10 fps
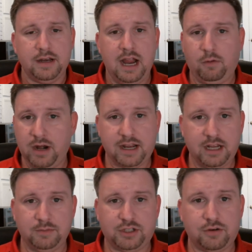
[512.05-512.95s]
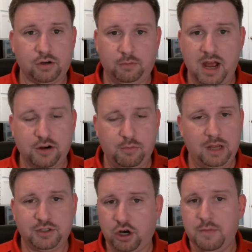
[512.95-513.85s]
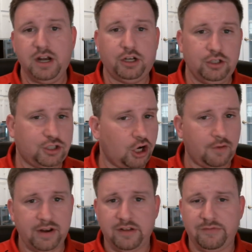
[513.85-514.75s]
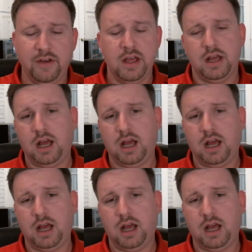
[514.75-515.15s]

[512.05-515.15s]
Now, when it comes to Colonel Michael Bob Starr being a conservative,